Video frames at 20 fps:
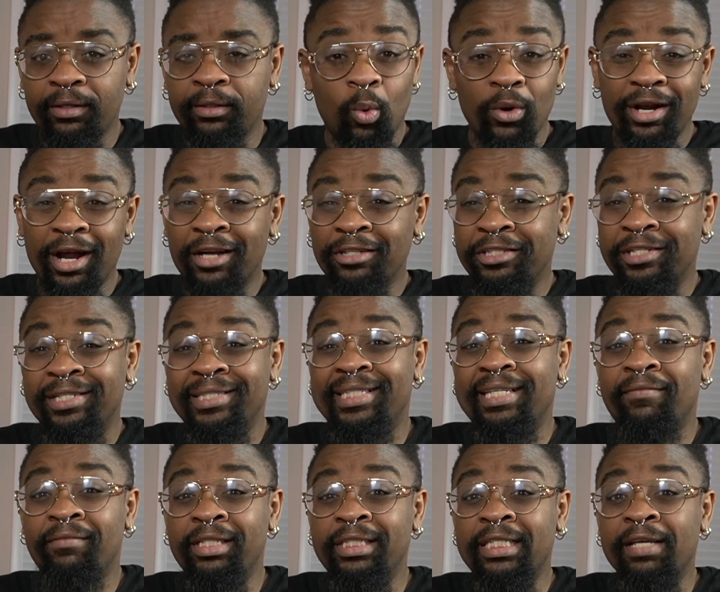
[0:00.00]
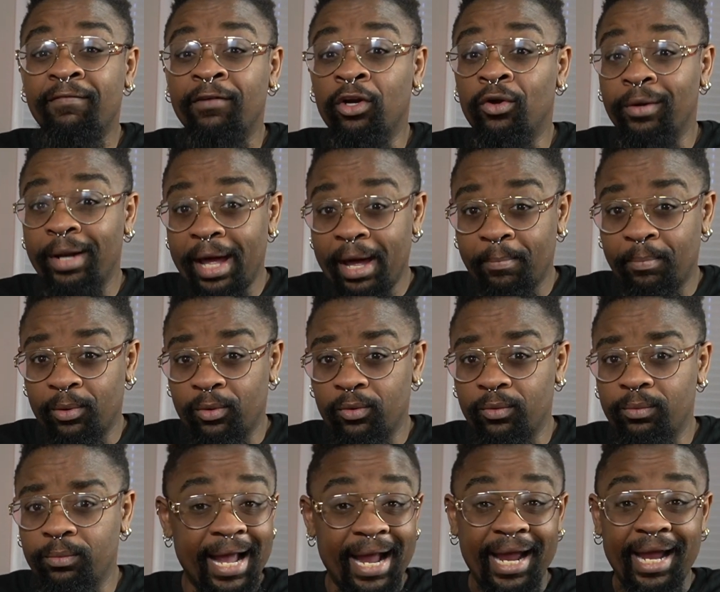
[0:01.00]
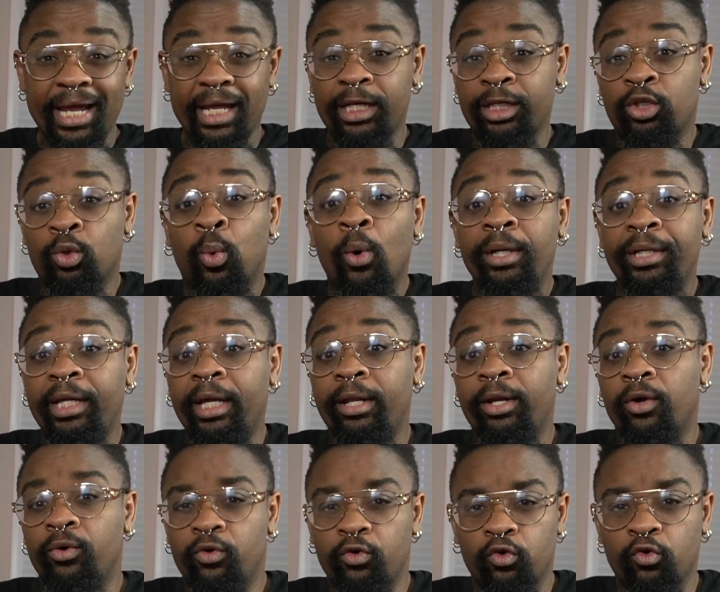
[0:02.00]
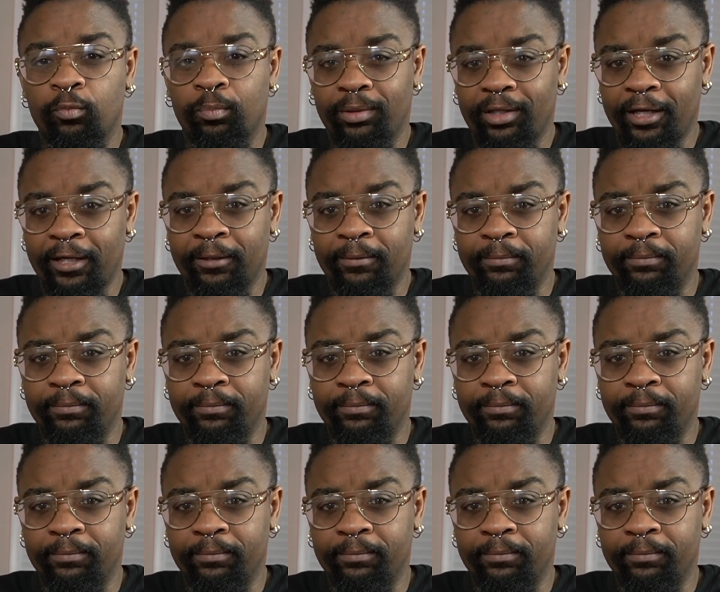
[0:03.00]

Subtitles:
177 on Apple, and 28 on Google Play.